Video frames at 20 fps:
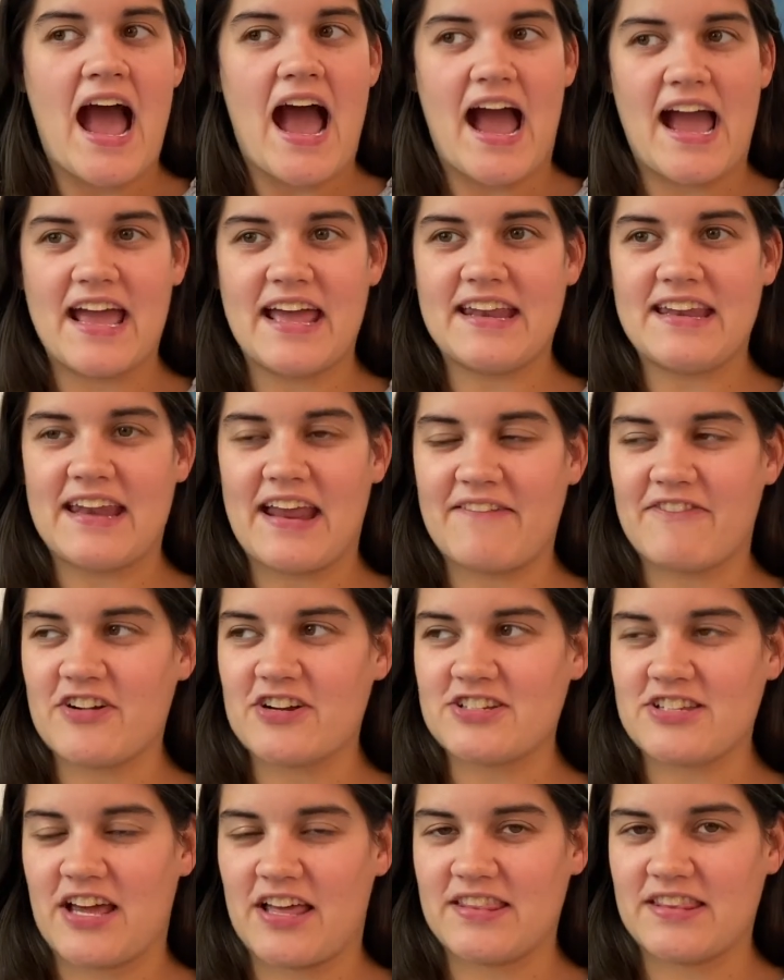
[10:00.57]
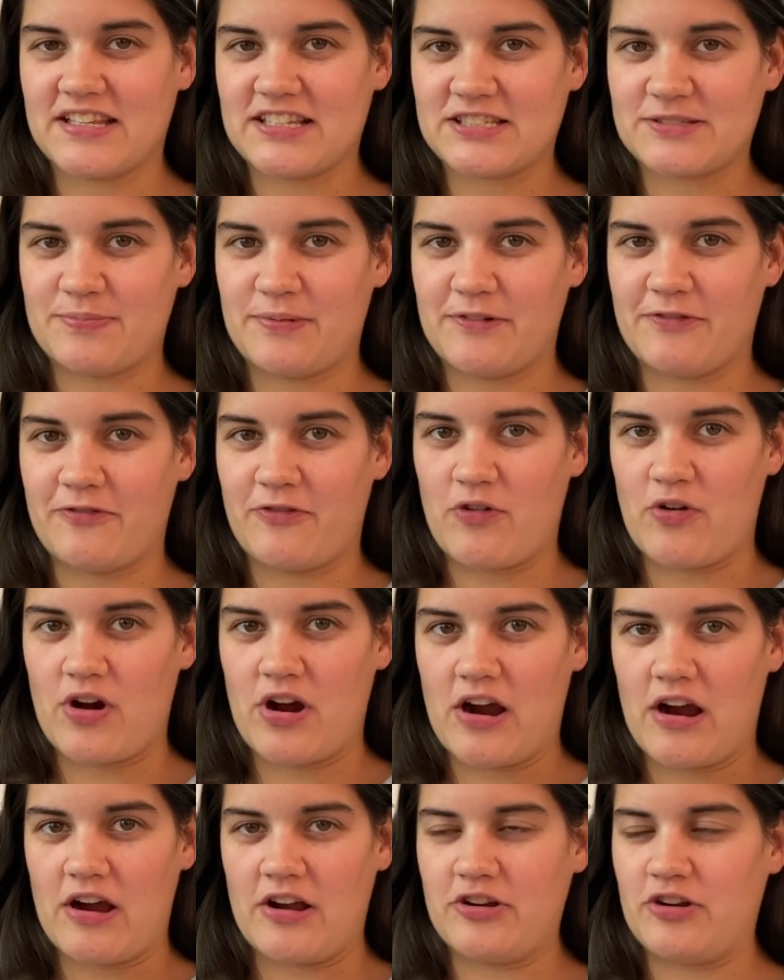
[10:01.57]
I had never done this
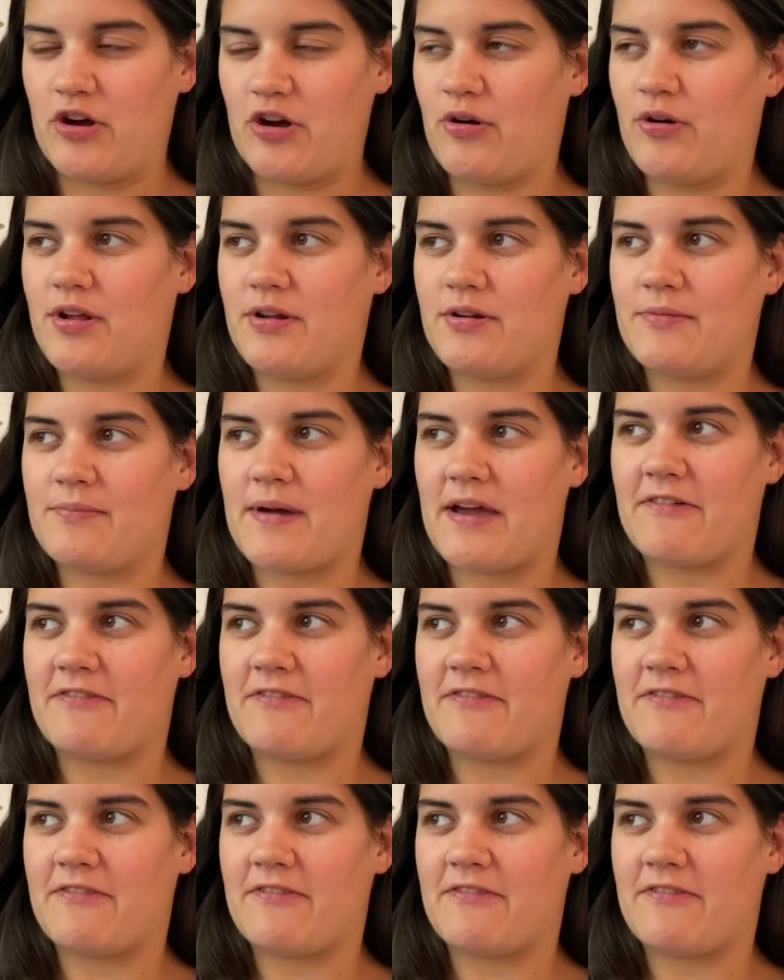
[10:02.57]
before. No one in my